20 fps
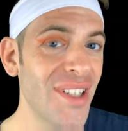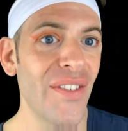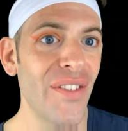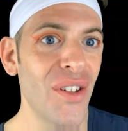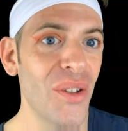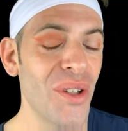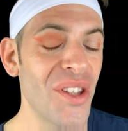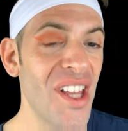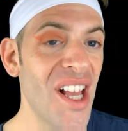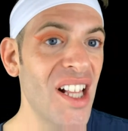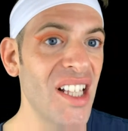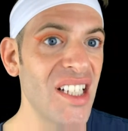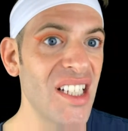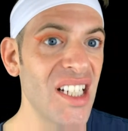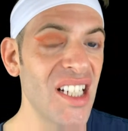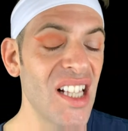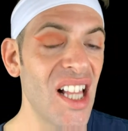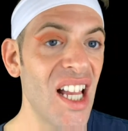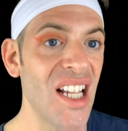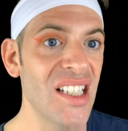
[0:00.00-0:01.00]
like filled with
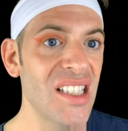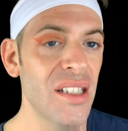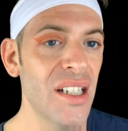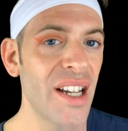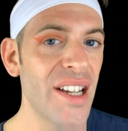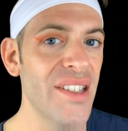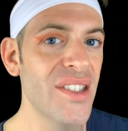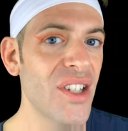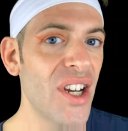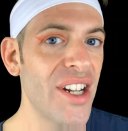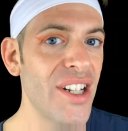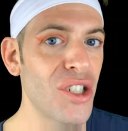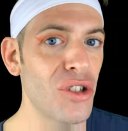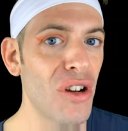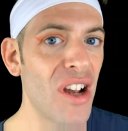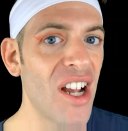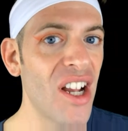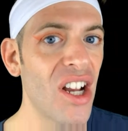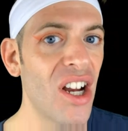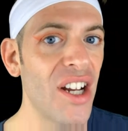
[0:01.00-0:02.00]
LED light. I saw it at
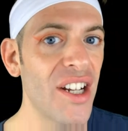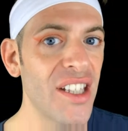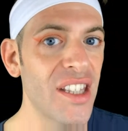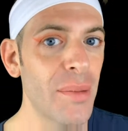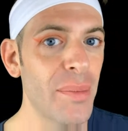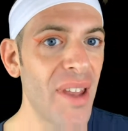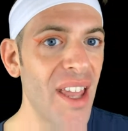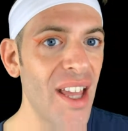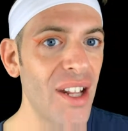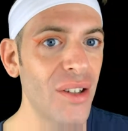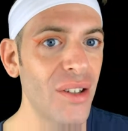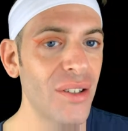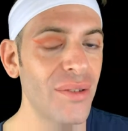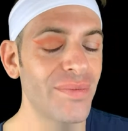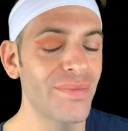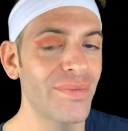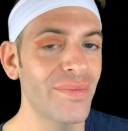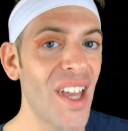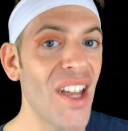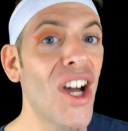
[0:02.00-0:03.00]
DragCon at the panel.
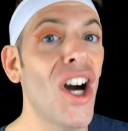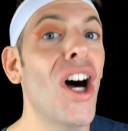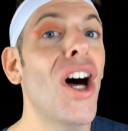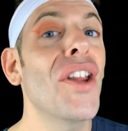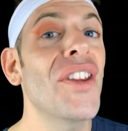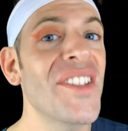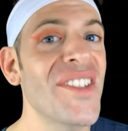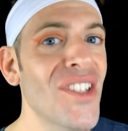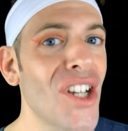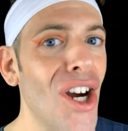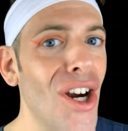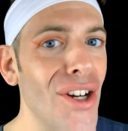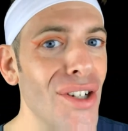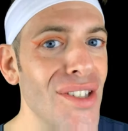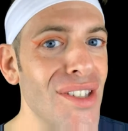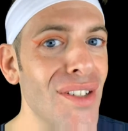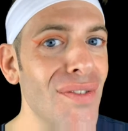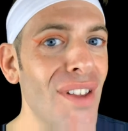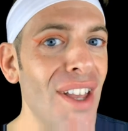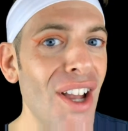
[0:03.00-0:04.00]
I got all these
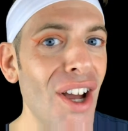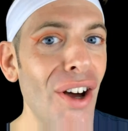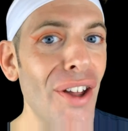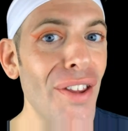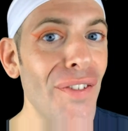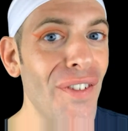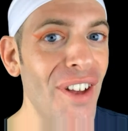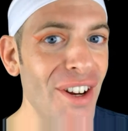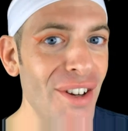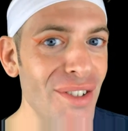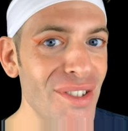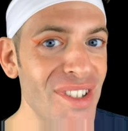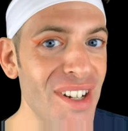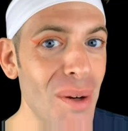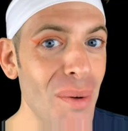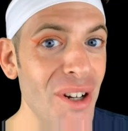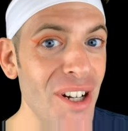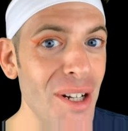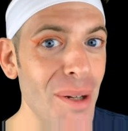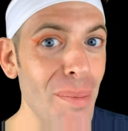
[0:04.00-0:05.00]
cards of like all the vendors that I
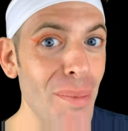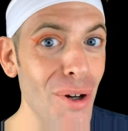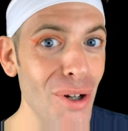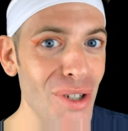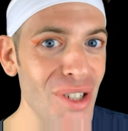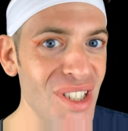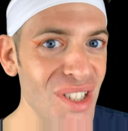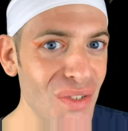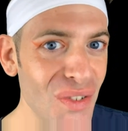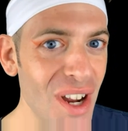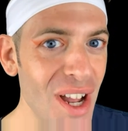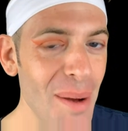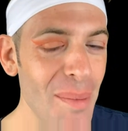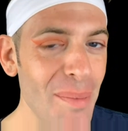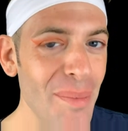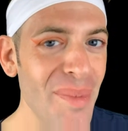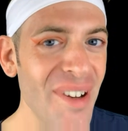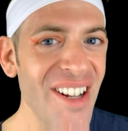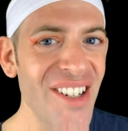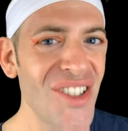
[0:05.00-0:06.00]
wanted to purchase
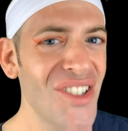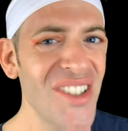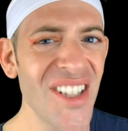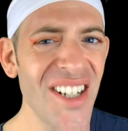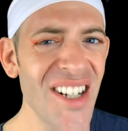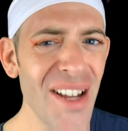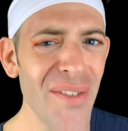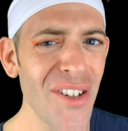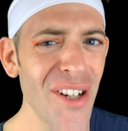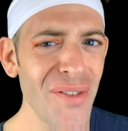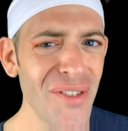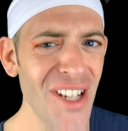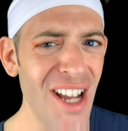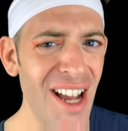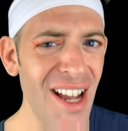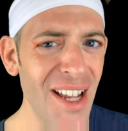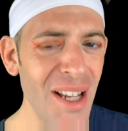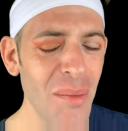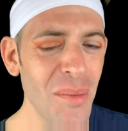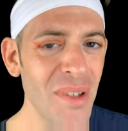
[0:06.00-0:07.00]
from, but I just didn't have enough
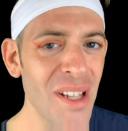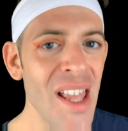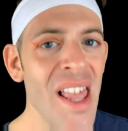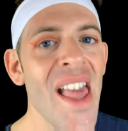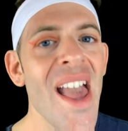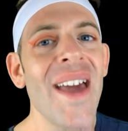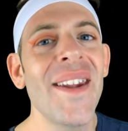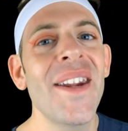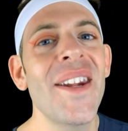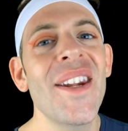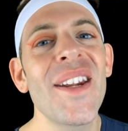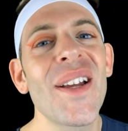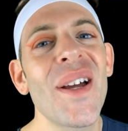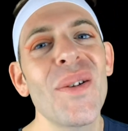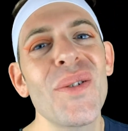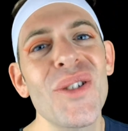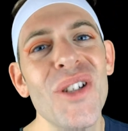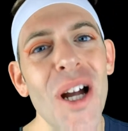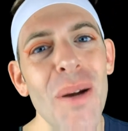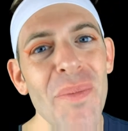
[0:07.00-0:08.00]
time and I didn't go
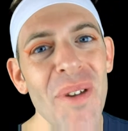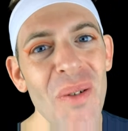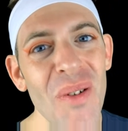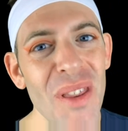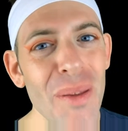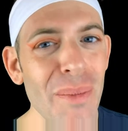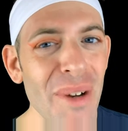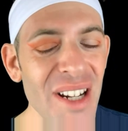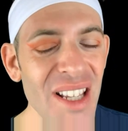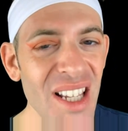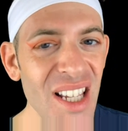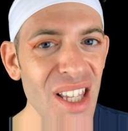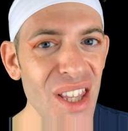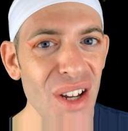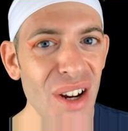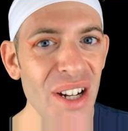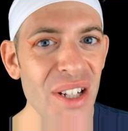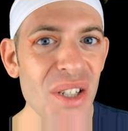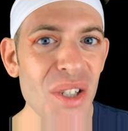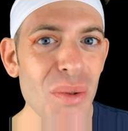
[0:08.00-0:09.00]
shopping with money
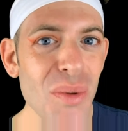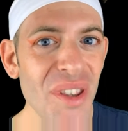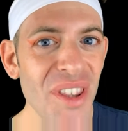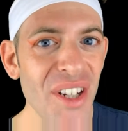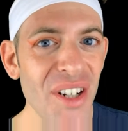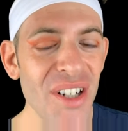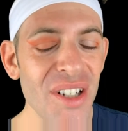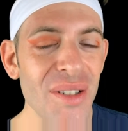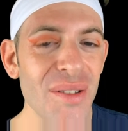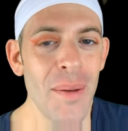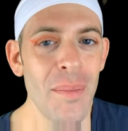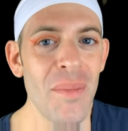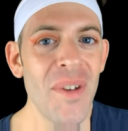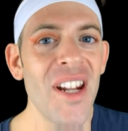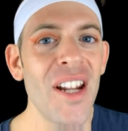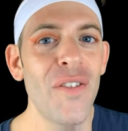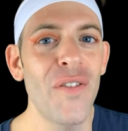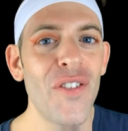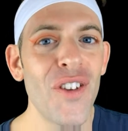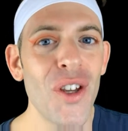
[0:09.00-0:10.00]
either. I just went there to
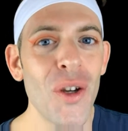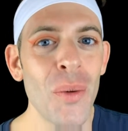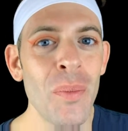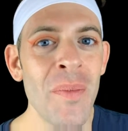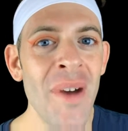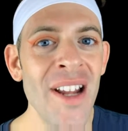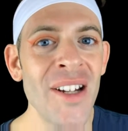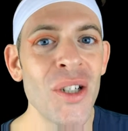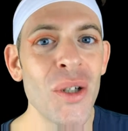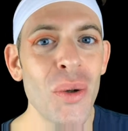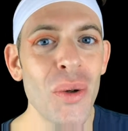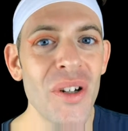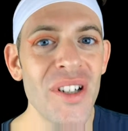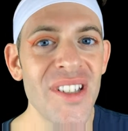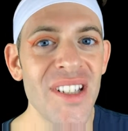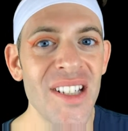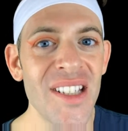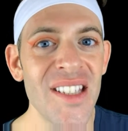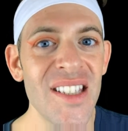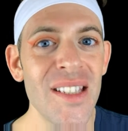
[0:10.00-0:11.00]
meet a few
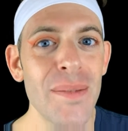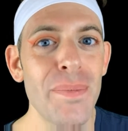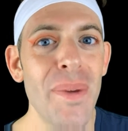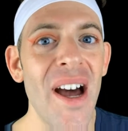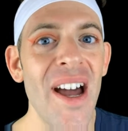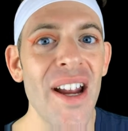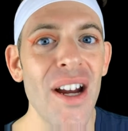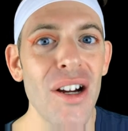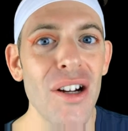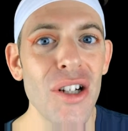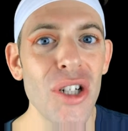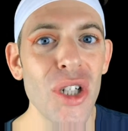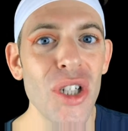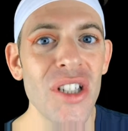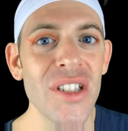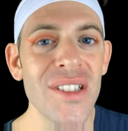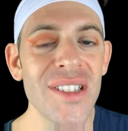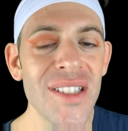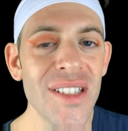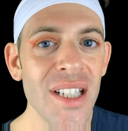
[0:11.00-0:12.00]
mentors and
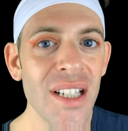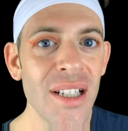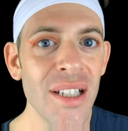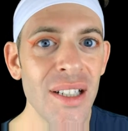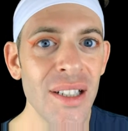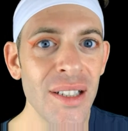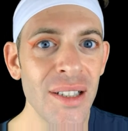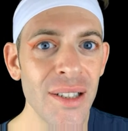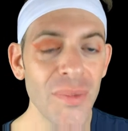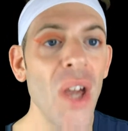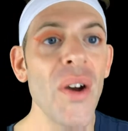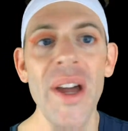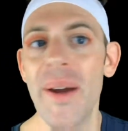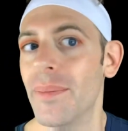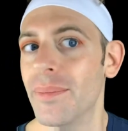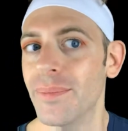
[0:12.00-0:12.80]
inspirers. Okay.